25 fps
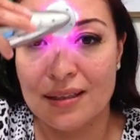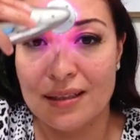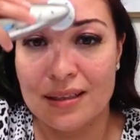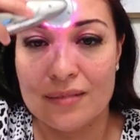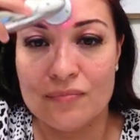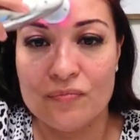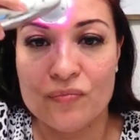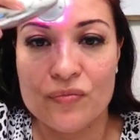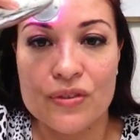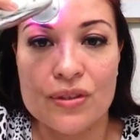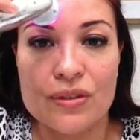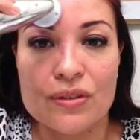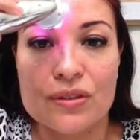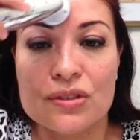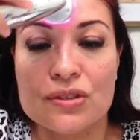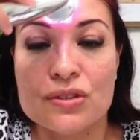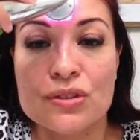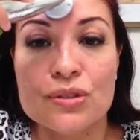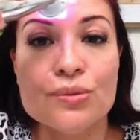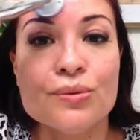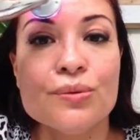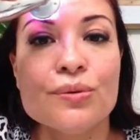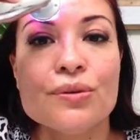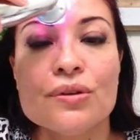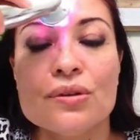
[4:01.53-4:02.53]
And
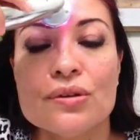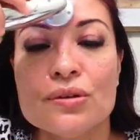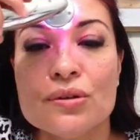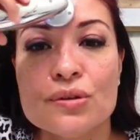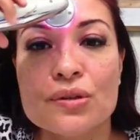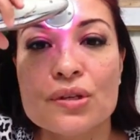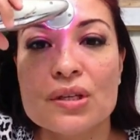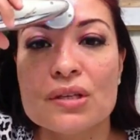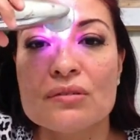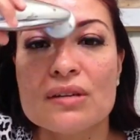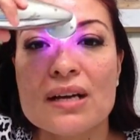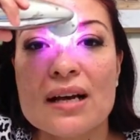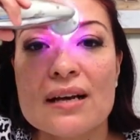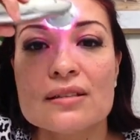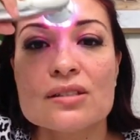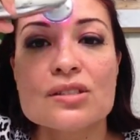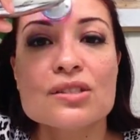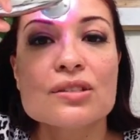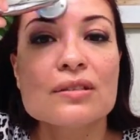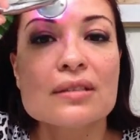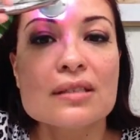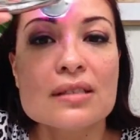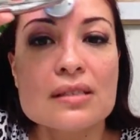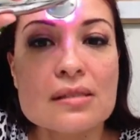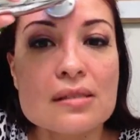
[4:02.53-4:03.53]
you can
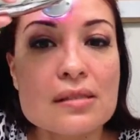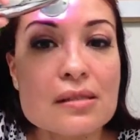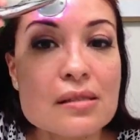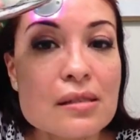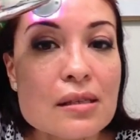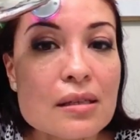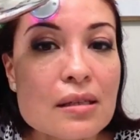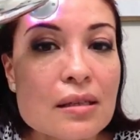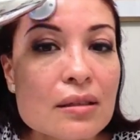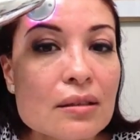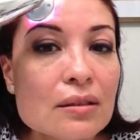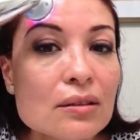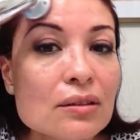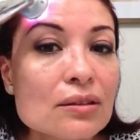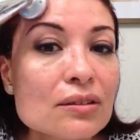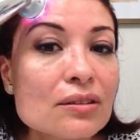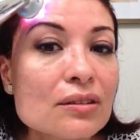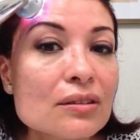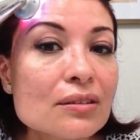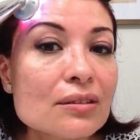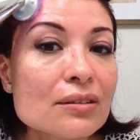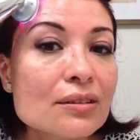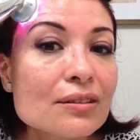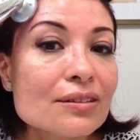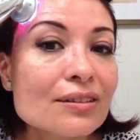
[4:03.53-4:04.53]
actually see,
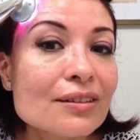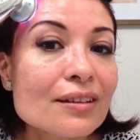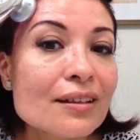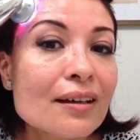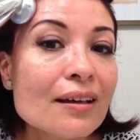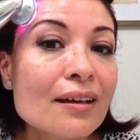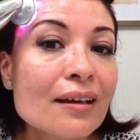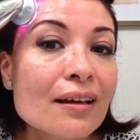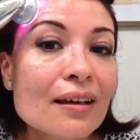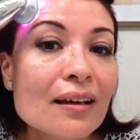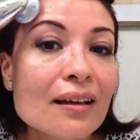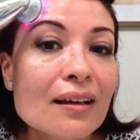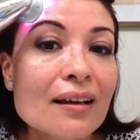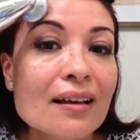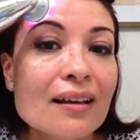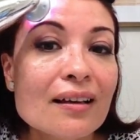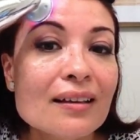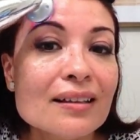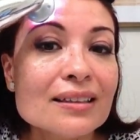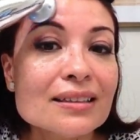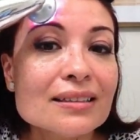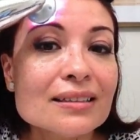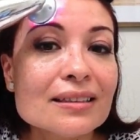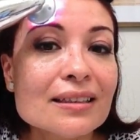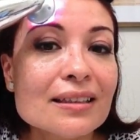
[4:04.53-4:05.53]
look,
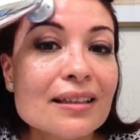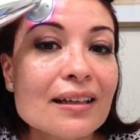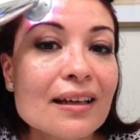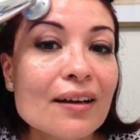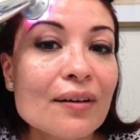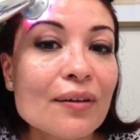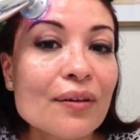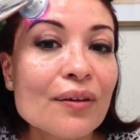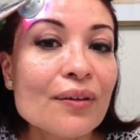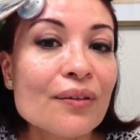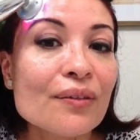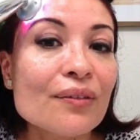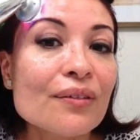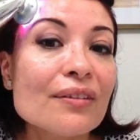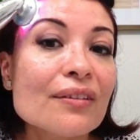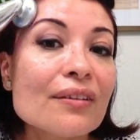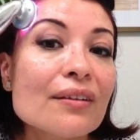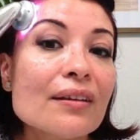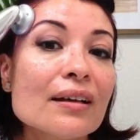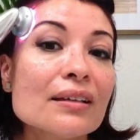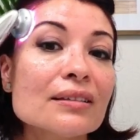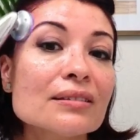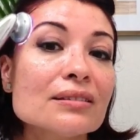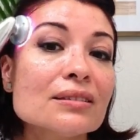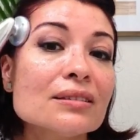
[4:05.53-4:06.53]
see how
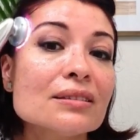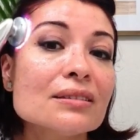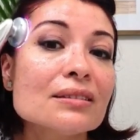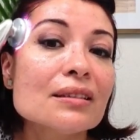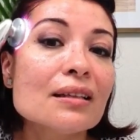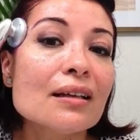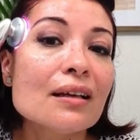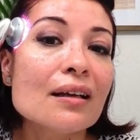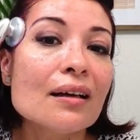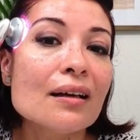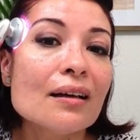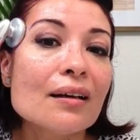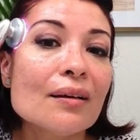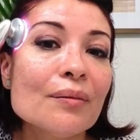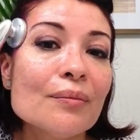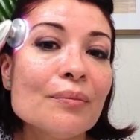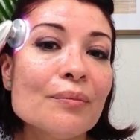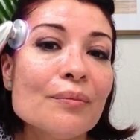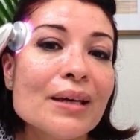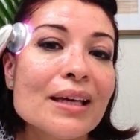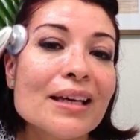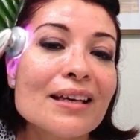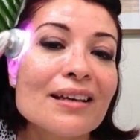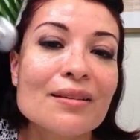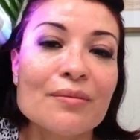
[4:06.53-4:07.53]
that's
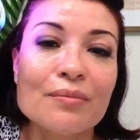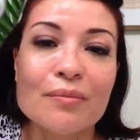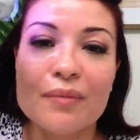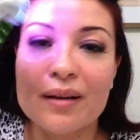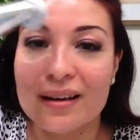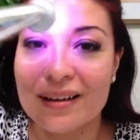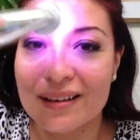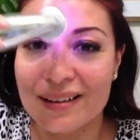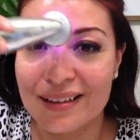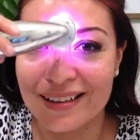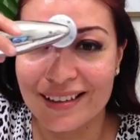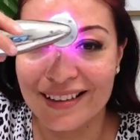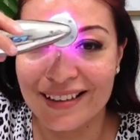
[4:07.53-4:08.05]
making my